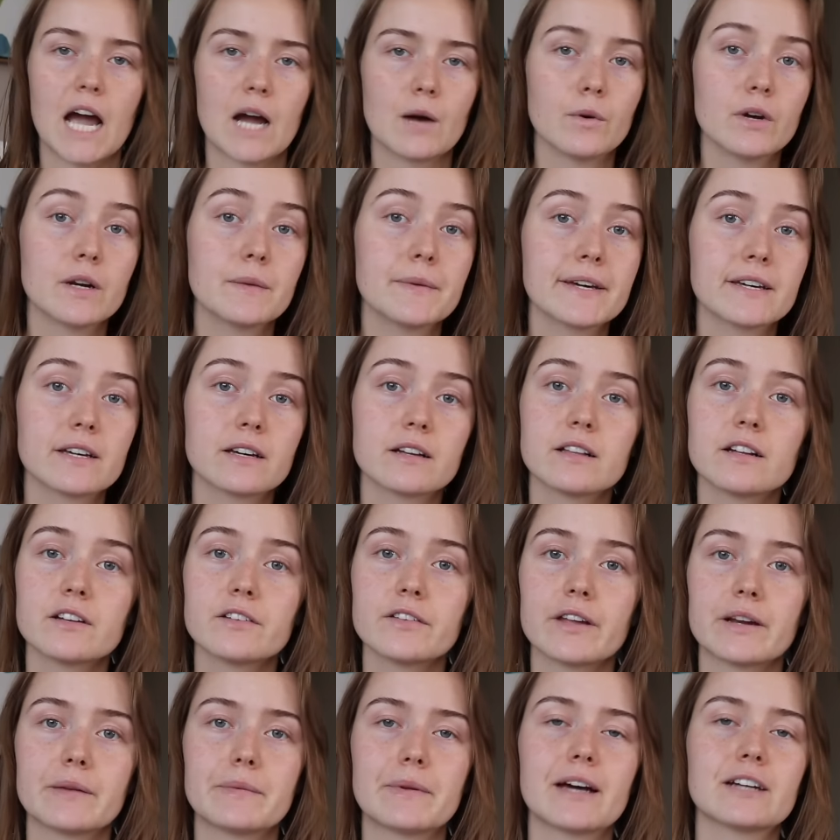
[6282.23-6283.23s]
I want to make it clear
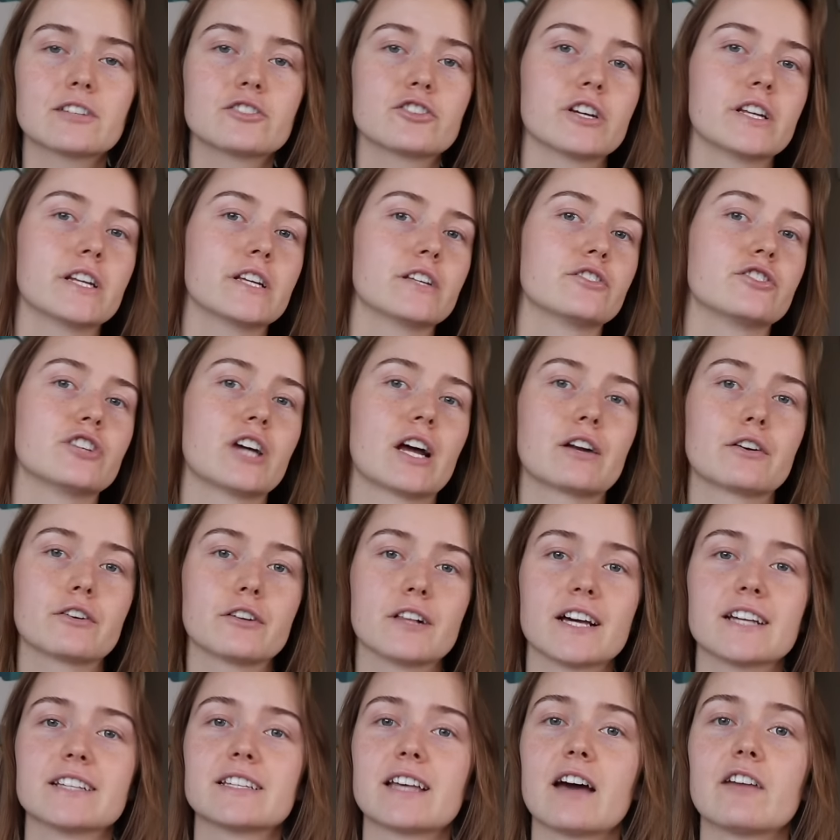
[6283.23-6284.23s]
that I'm not trying to
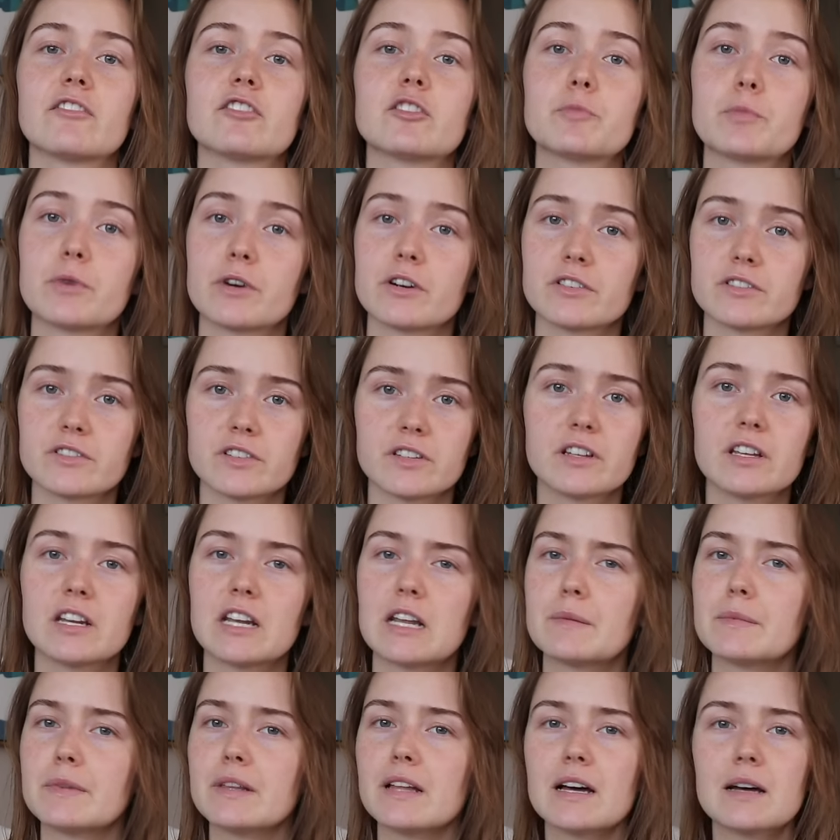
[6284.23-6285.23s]
generalize every person in
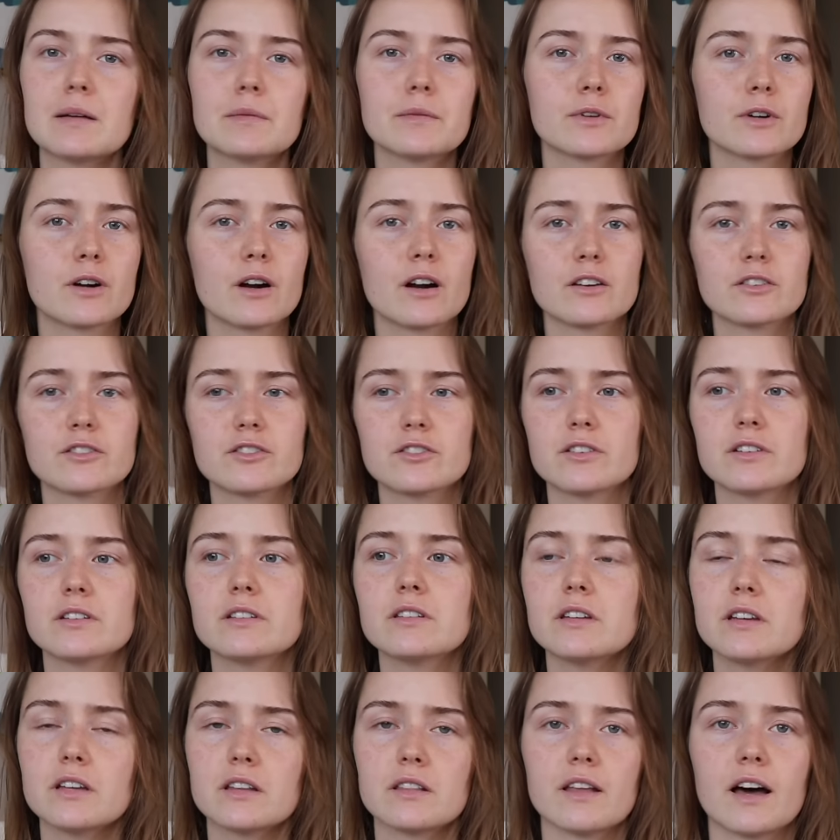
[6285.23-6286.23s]
MLM. There are
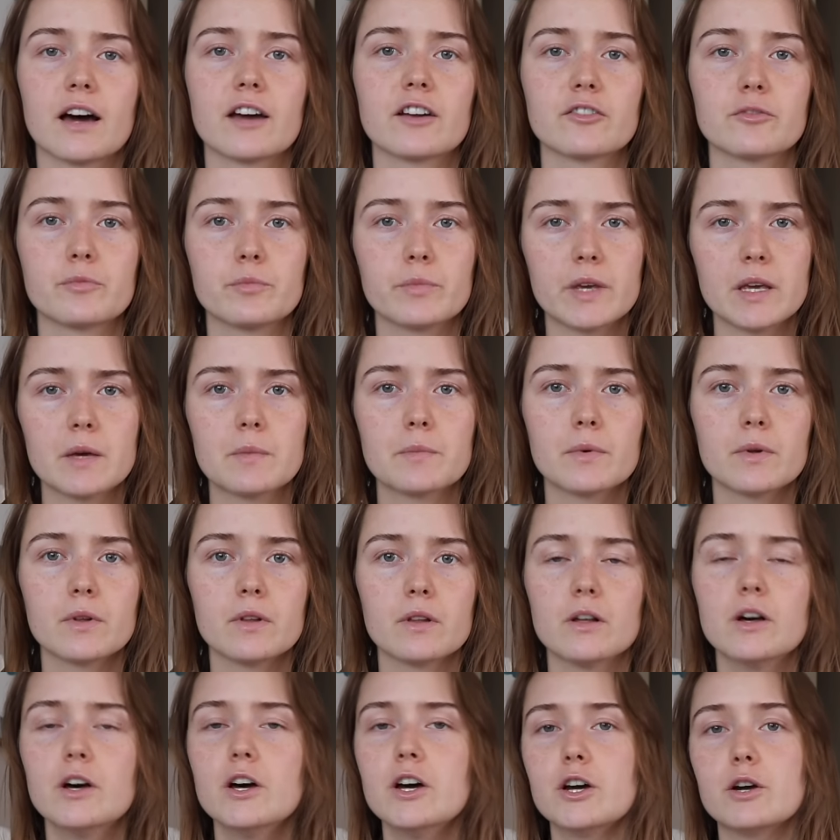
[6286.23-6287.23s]
certainly a lot of
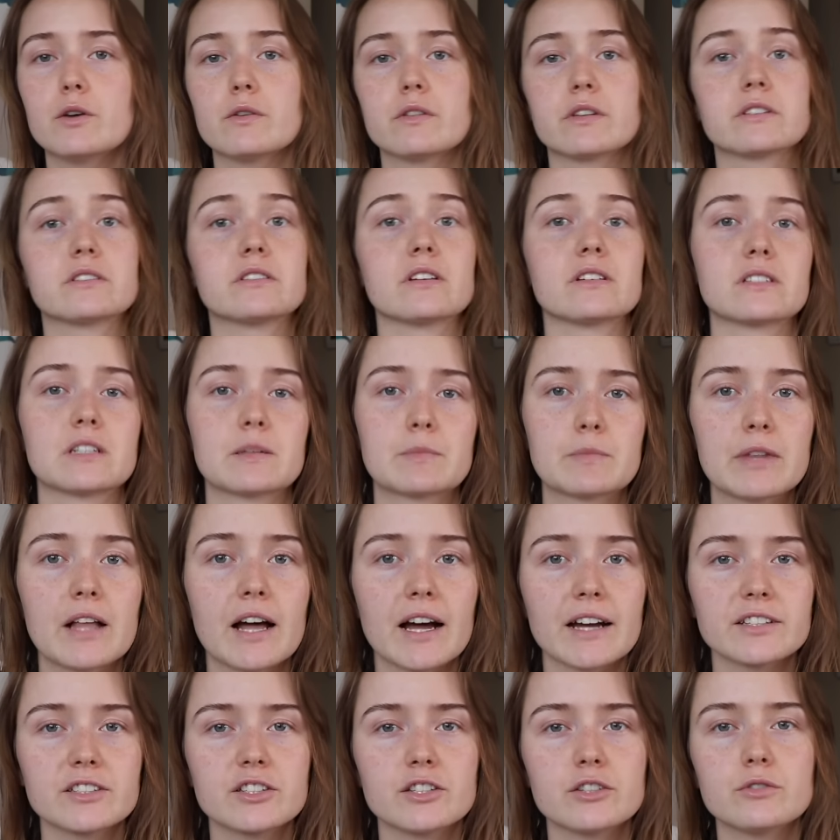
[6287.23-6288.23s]
people who this doesn't
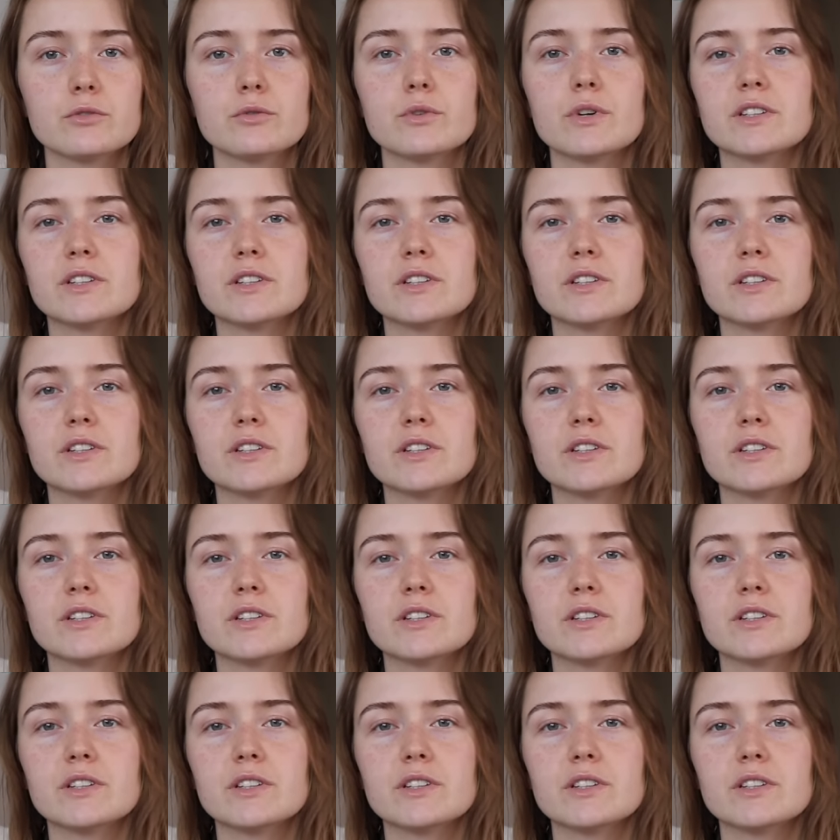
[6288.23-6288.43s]
apply to.